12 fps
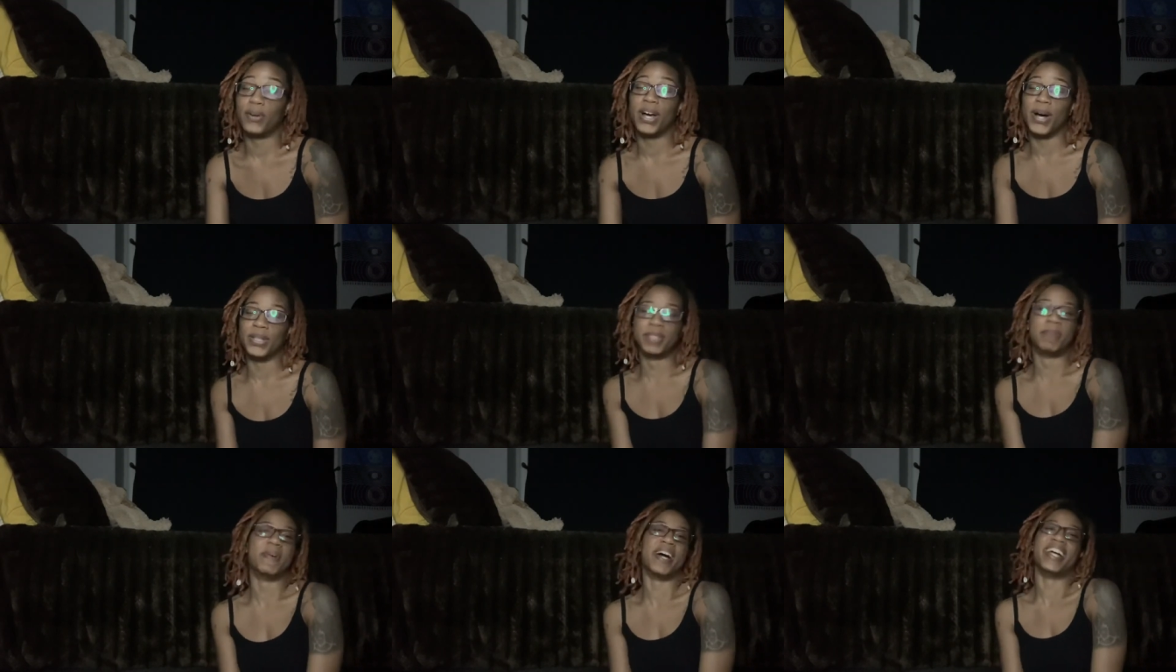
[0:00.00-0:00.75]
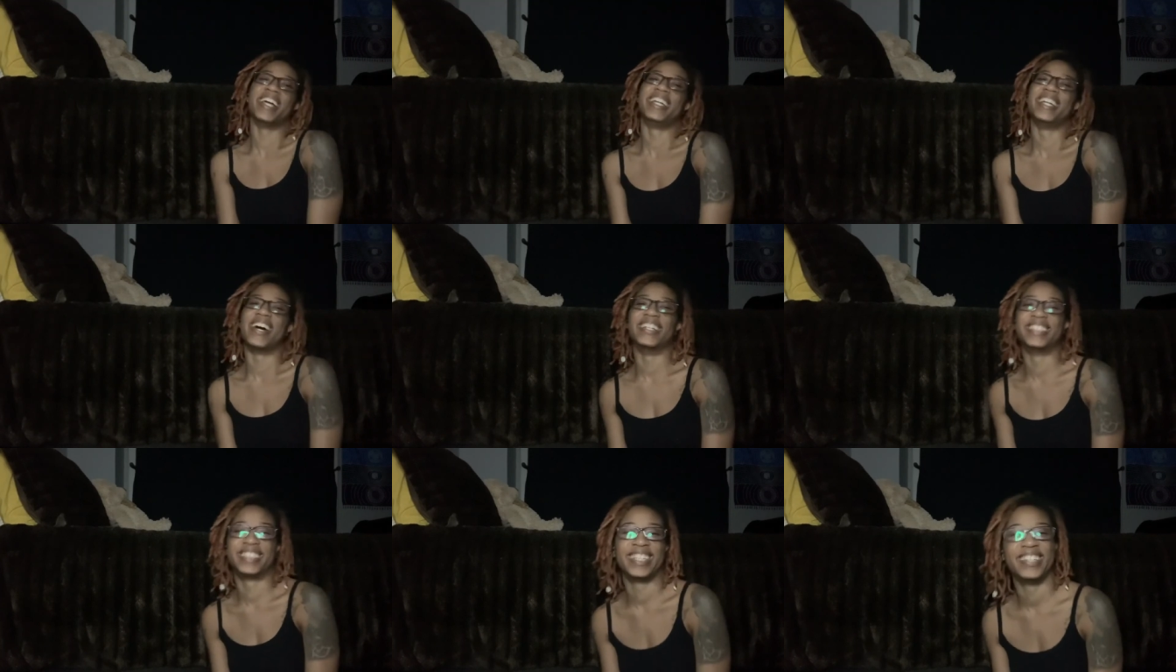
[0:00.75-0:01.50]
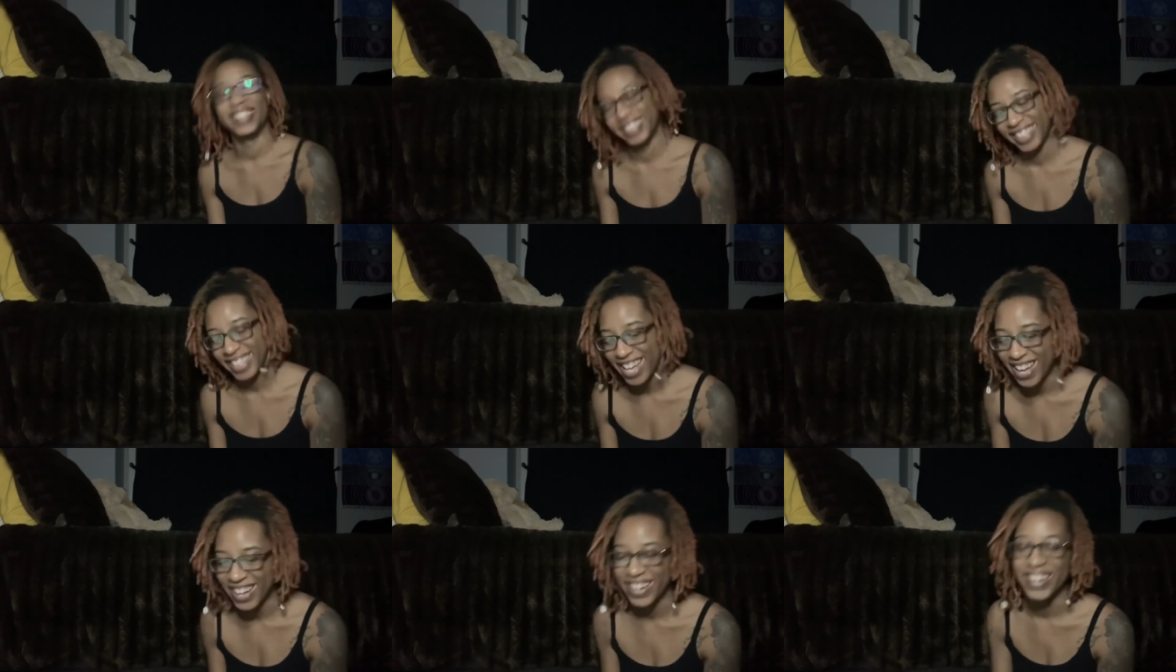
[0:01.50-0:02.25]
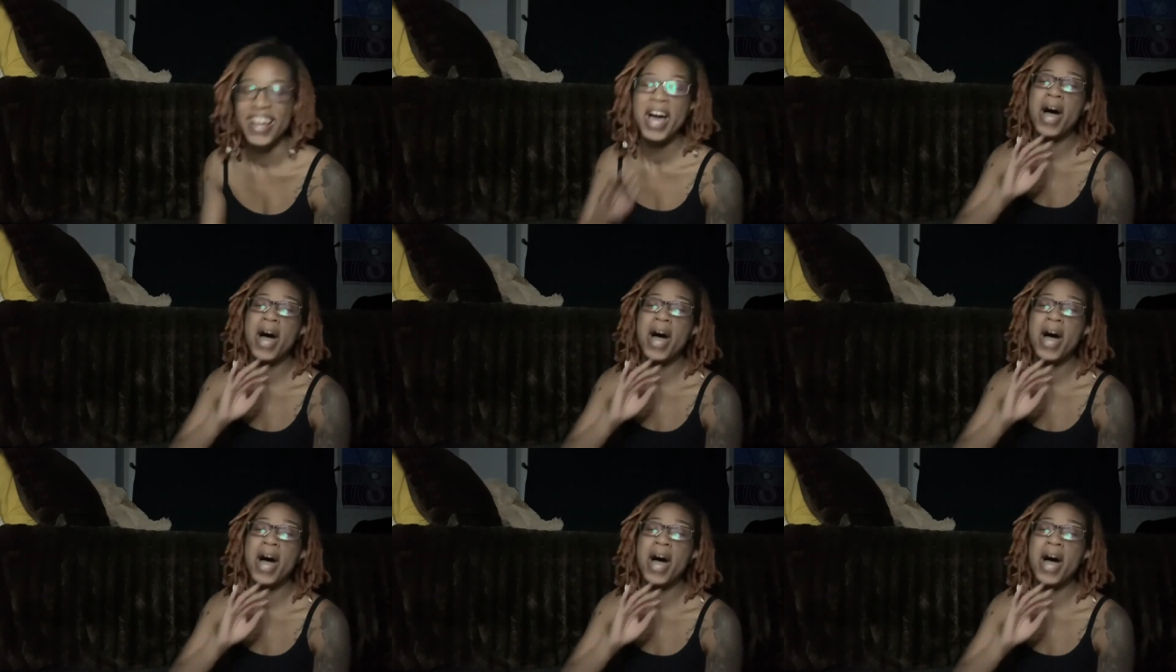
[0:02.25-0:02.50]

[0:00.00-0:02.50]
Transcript: ghosts, but no, seriously, y'all.